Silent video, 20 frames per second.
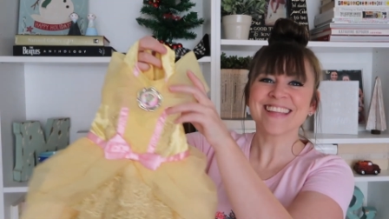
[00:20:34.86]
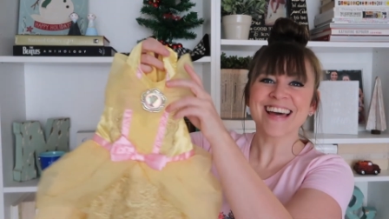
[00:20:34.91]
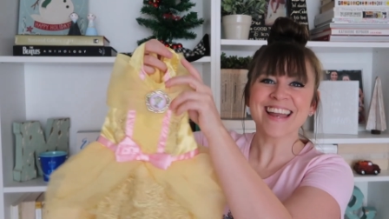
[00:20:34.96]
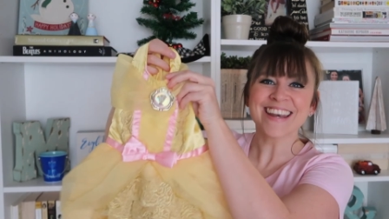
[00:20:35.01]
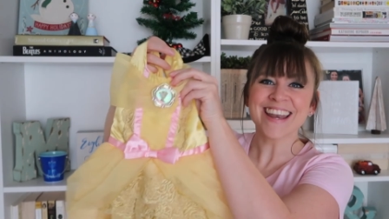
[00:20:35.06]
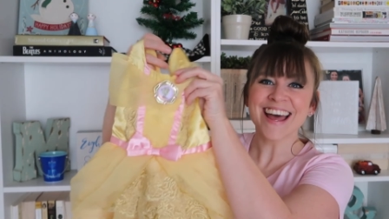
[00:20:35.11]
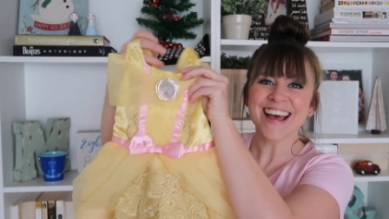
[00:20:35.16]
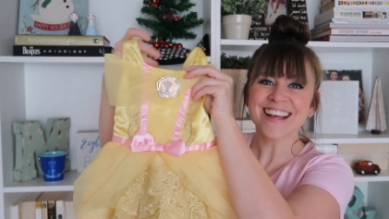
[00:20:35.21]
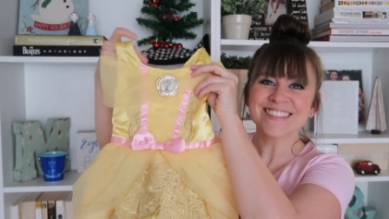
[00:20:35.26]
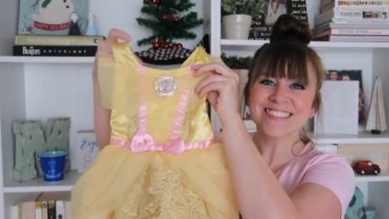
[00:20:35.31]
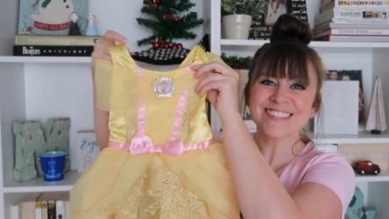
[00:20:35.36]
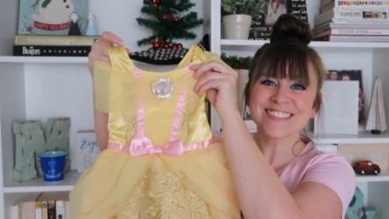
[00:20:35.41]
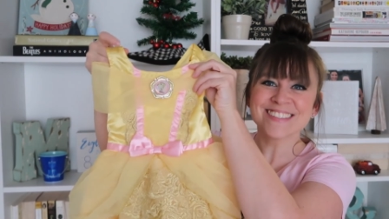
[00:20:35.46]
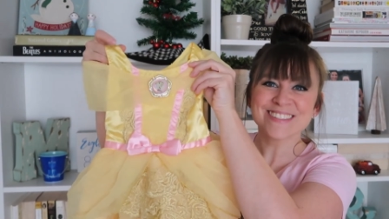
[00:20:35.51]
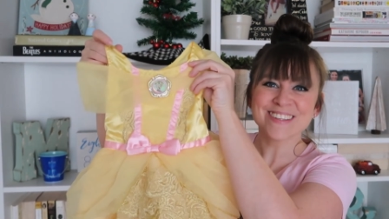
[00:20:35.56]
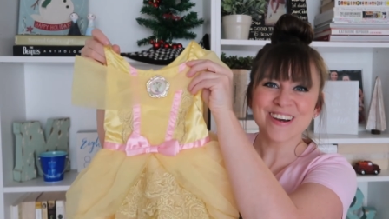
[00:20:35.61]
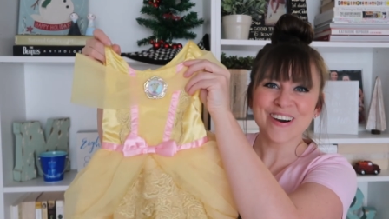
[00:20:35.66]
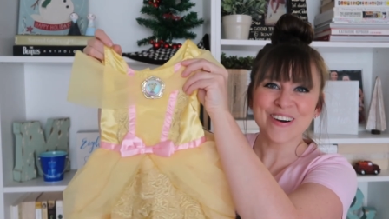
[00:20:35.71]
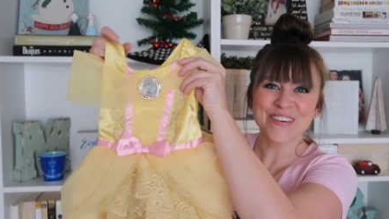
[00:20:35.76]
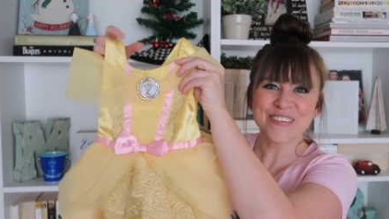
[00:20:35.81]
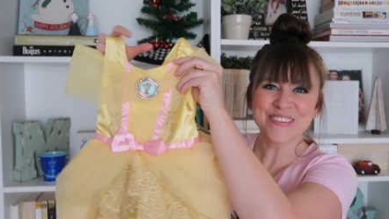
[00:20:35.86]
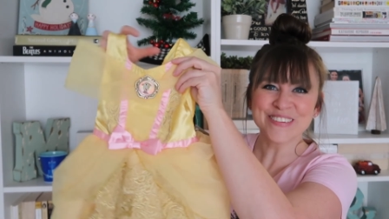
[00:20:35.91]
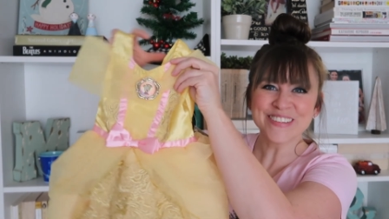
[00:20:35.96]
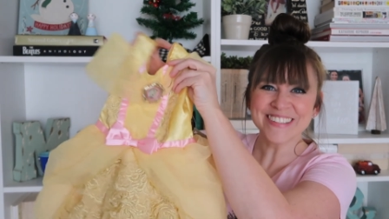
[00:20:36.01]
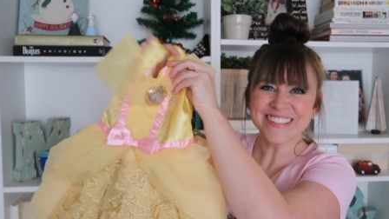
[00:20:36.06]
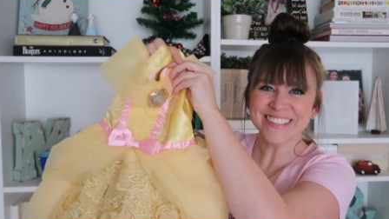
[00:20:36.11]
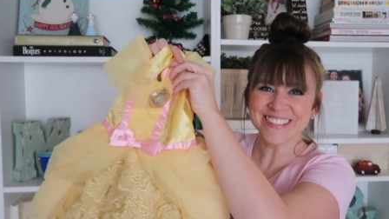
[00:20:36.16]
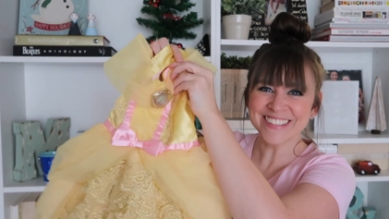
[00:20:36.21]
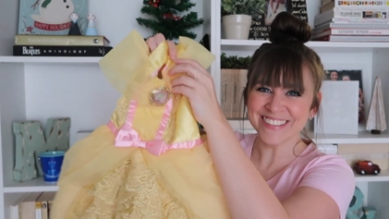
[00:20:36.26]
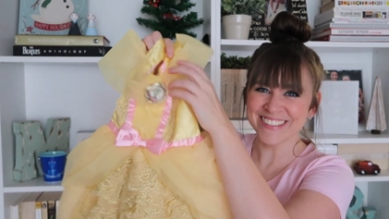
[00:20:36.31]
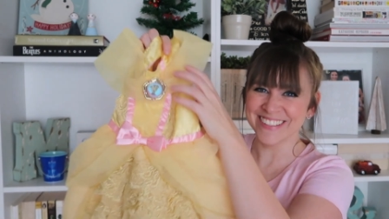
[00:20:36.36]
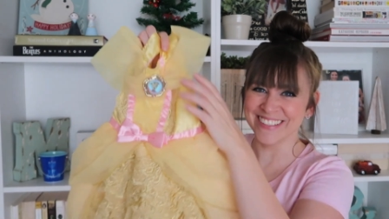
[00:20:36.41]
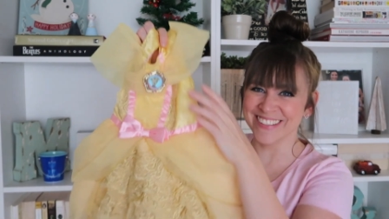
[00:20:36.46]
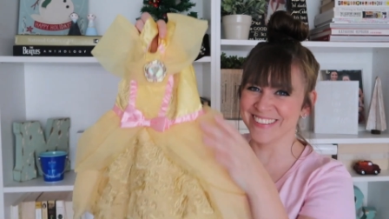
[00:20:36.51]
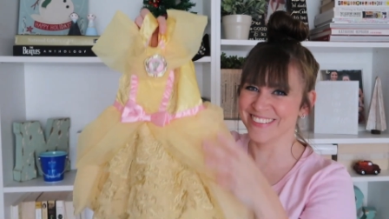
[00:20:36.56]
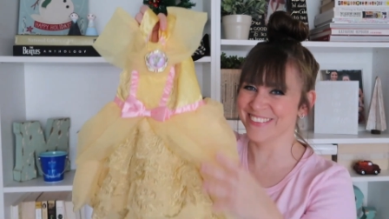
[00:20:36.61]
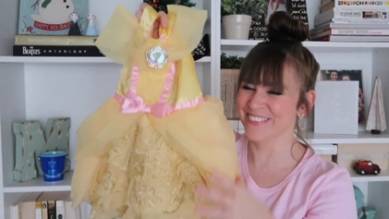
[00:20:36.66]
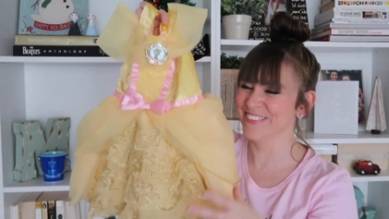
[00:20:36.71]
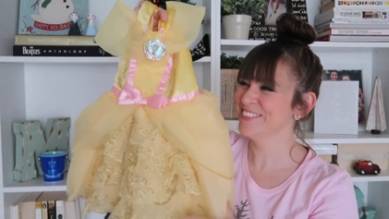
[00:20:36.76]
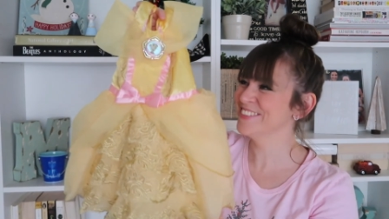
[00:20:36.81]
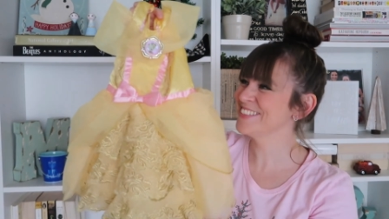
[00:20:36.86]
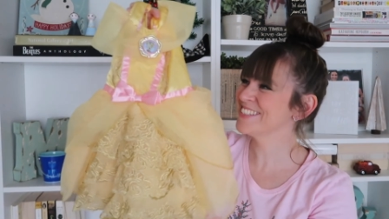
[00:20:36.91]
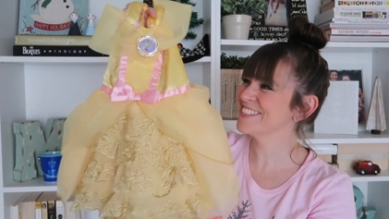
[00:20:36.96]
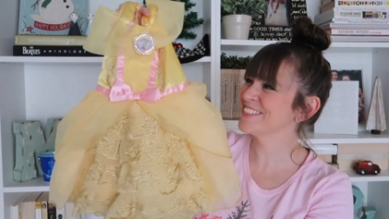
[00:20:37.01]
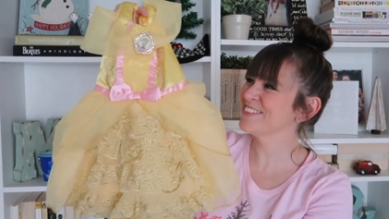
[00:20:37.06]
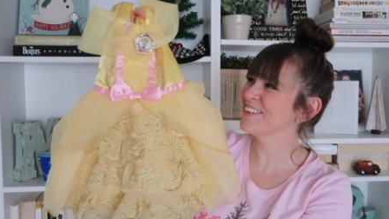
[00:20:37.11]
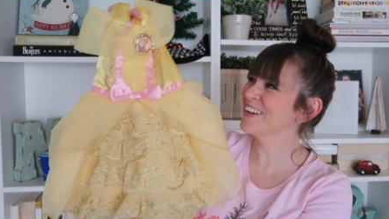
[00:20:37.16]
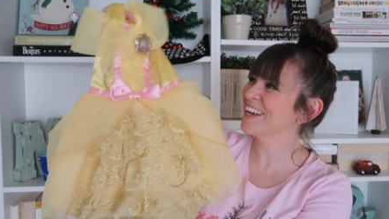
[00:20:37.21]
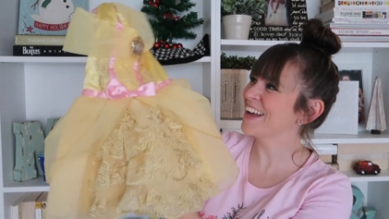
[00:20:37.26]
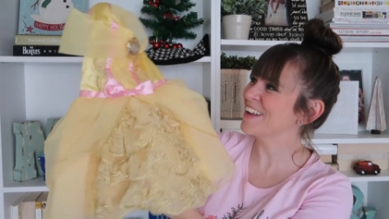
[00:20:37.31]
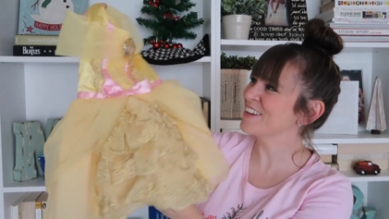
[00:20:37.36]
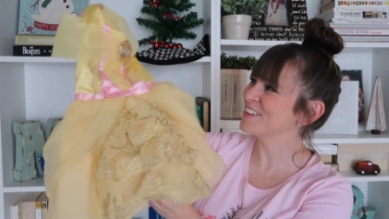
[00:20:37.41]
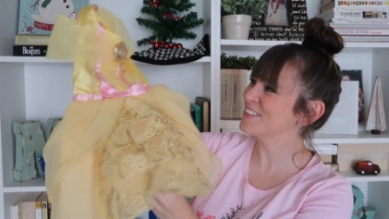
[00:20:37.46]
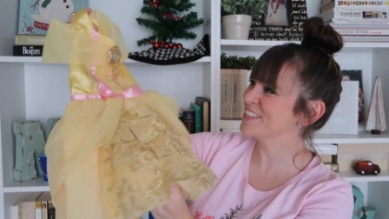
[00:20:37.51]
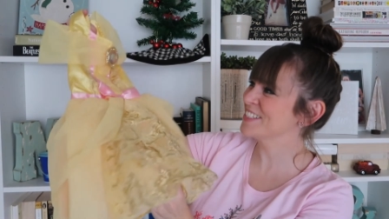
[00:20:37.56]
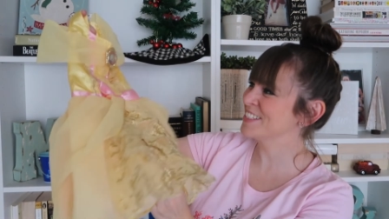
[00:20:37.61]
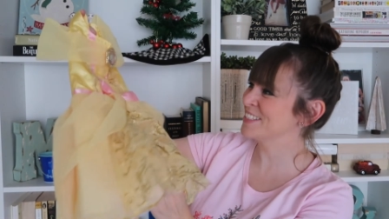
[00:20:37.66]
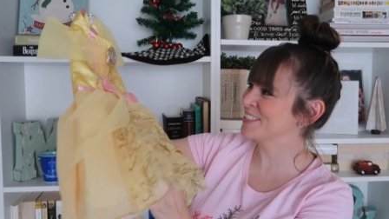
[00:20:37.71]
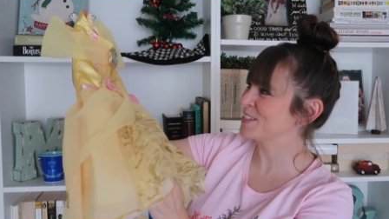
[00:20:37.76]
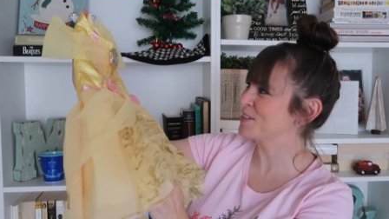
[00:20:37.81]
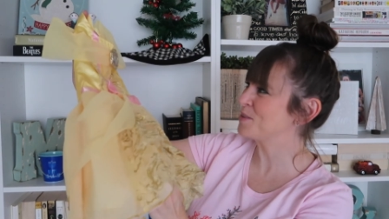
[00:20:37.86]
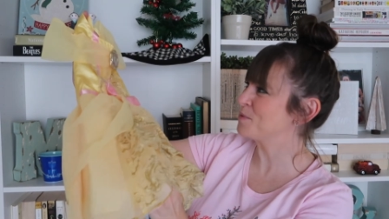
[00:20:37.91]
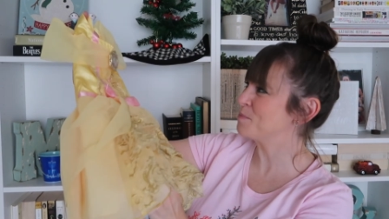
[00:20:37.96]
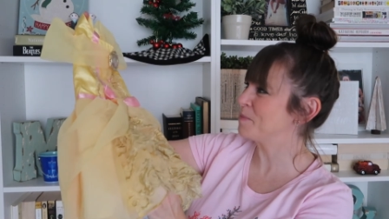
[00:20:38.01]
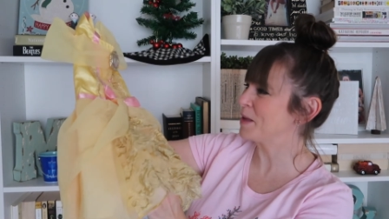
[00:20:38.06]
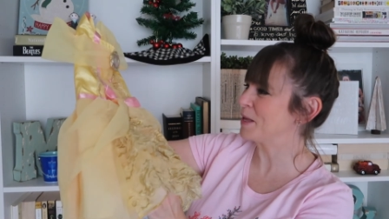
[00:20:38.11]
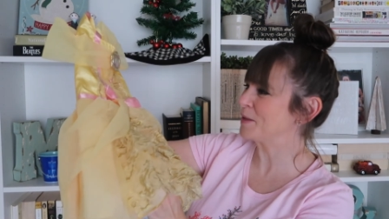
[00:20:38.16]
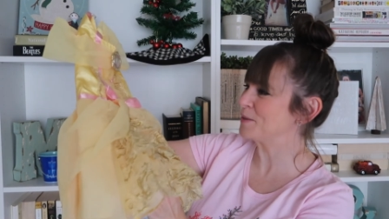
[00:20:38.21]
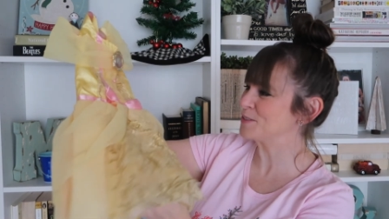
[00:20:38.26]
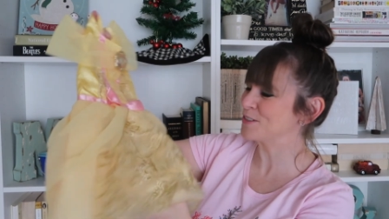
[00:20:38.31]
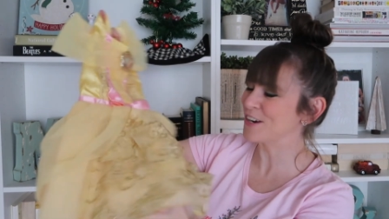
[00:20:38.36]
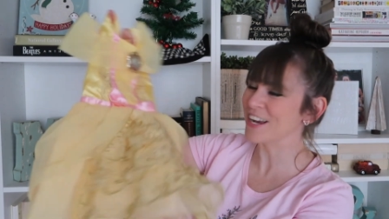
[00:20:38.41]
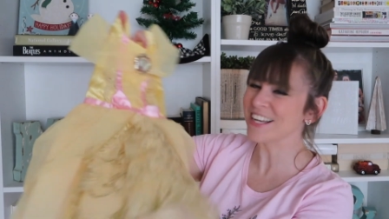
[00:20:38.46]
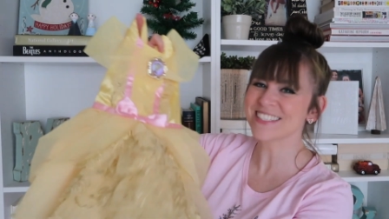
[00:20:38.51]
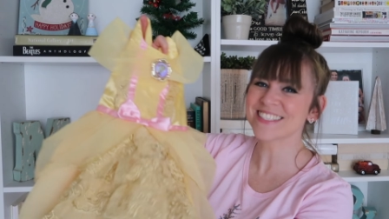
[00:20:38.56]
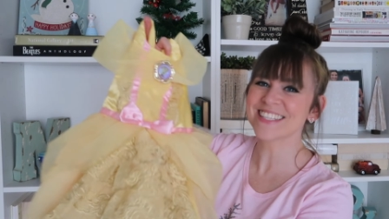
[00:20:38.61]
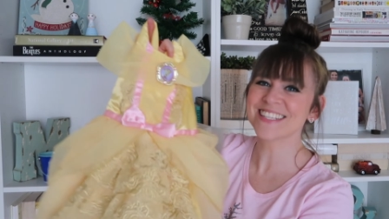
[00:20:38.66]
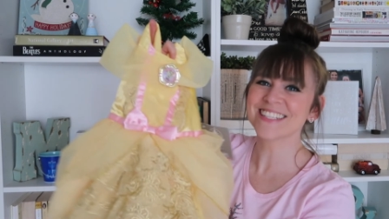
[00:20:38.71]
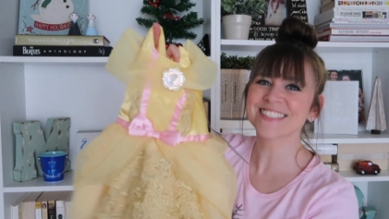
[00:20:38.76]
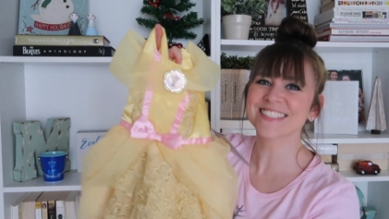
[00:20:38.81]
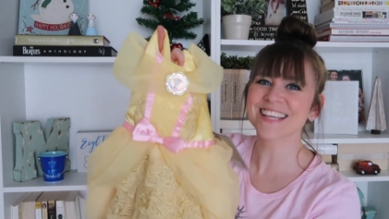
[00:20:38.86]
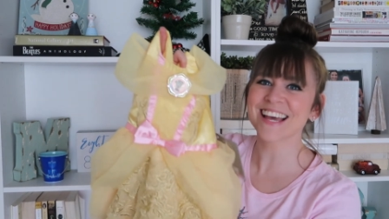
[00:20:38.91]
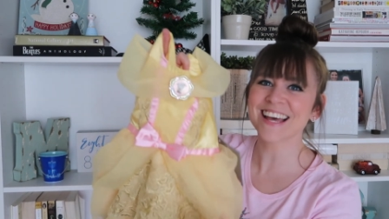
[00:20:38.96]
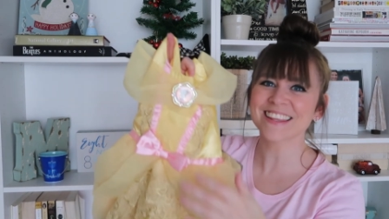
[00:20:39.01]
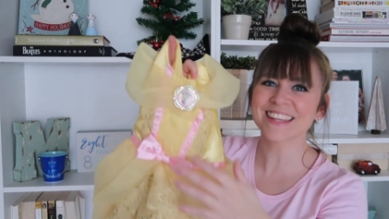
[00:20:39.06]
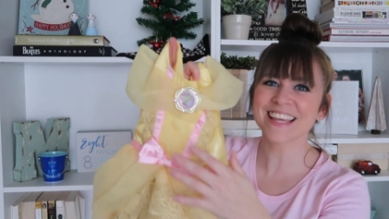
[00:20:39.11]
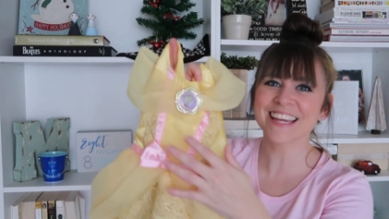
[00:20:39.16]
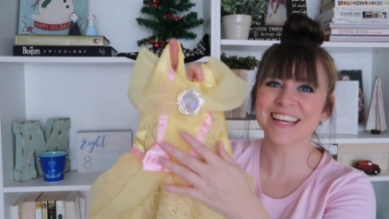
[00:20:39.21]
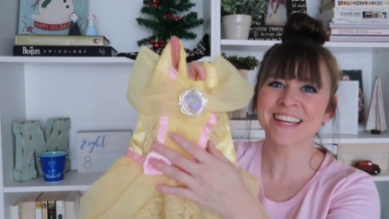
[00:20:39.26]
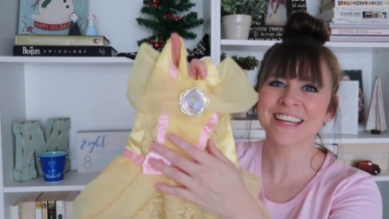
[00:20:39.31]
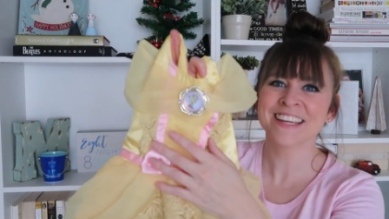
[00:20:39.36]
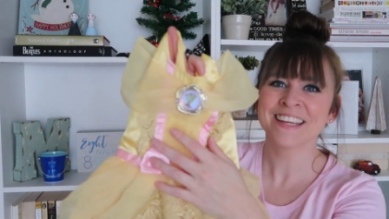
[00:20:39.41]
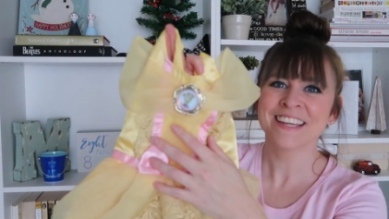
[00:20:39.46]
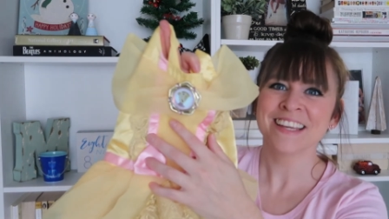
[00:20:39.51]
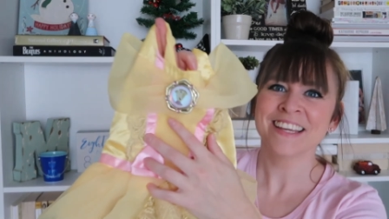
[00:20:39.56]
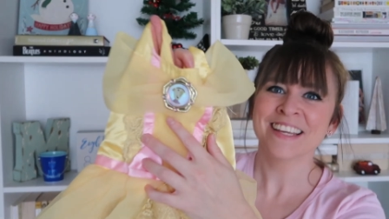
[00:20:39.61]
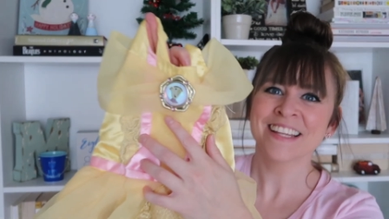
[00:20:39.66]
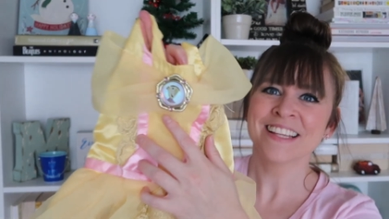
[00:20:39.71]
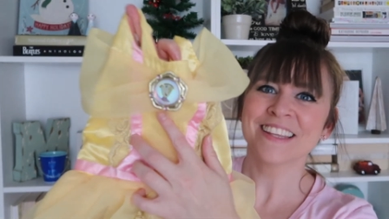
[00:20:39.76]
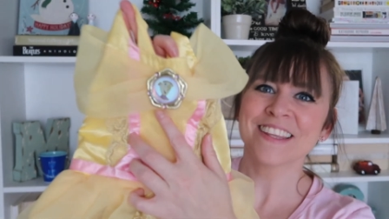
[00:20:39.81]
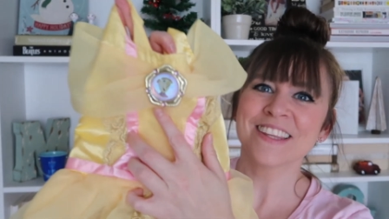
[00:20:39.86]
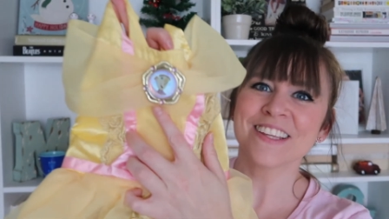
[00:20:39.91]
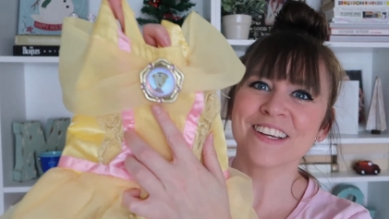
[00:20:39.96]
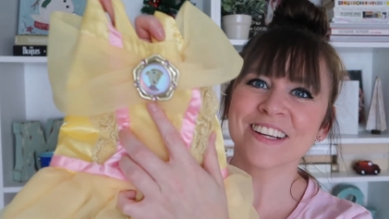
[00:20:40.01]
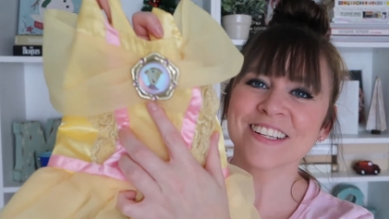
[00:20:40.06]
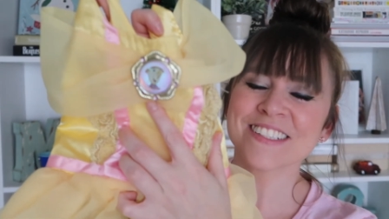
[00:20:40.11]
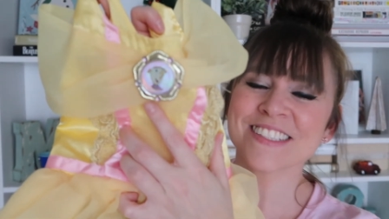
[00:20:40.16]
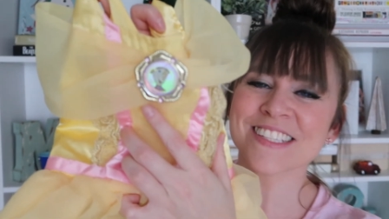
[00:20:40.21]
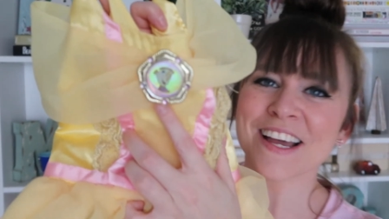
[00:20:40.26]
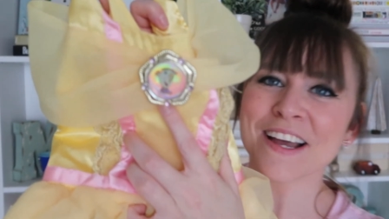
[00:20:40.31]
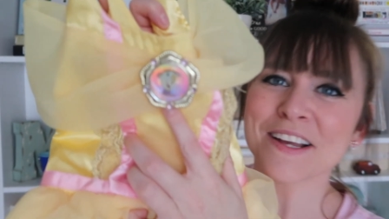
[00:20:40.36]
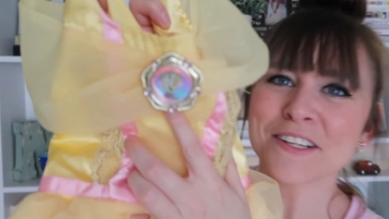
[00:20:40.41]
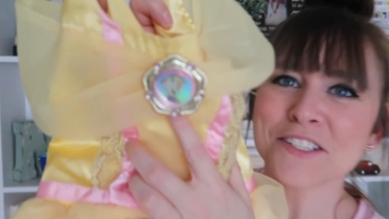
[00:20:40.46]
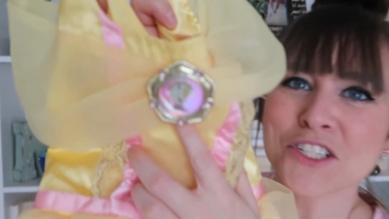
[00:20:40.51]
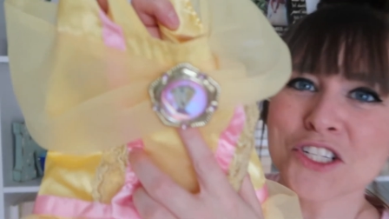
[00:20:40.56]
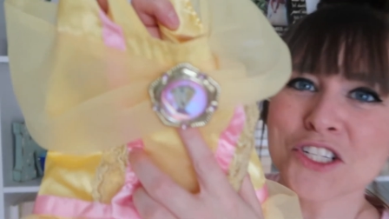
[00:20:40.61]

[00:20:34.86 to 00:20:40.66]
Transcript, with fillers: is so cute so I got her this little Belle dress and it's got like look it's got